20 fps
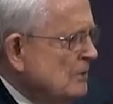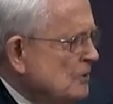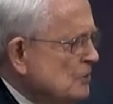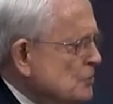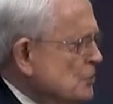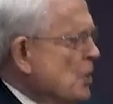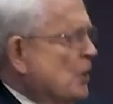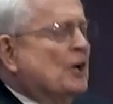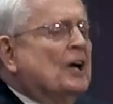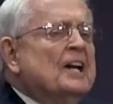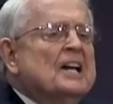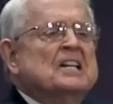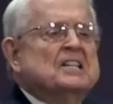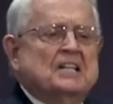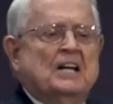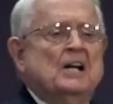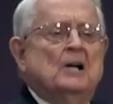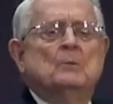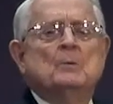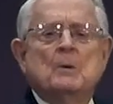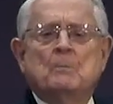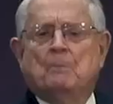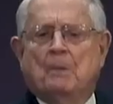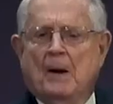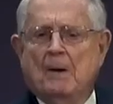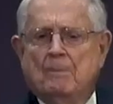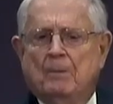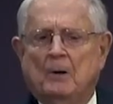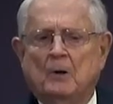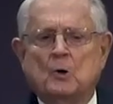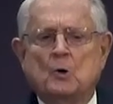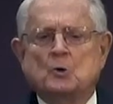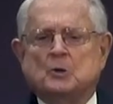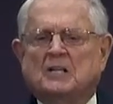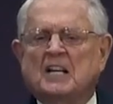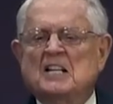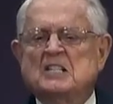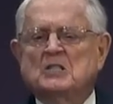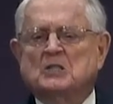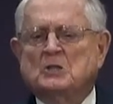You're going to deal with people who
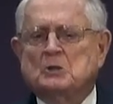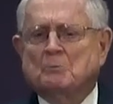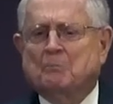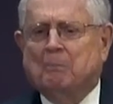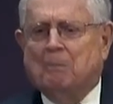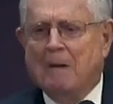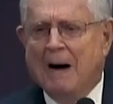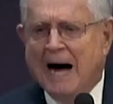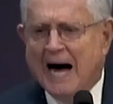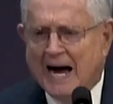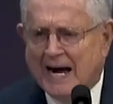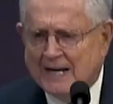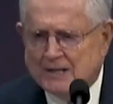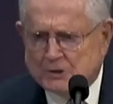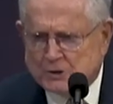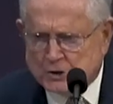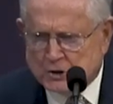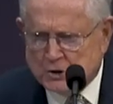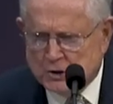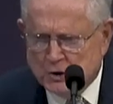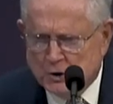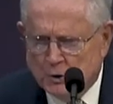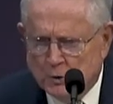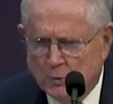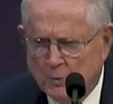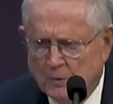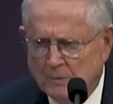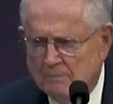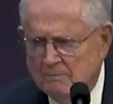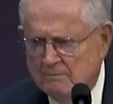despise you,